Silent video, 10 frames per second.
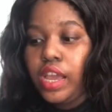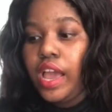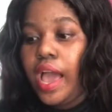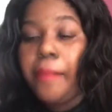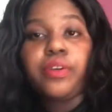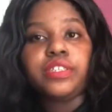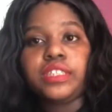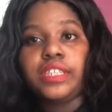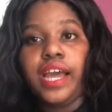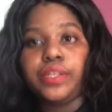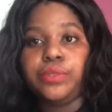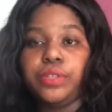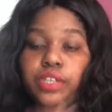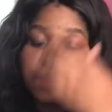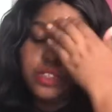I'm going to start
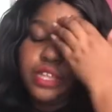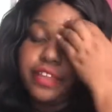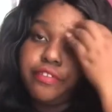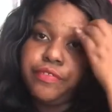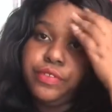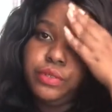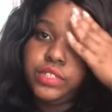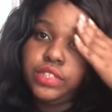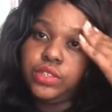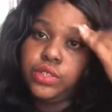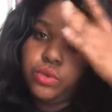doing like reviews and so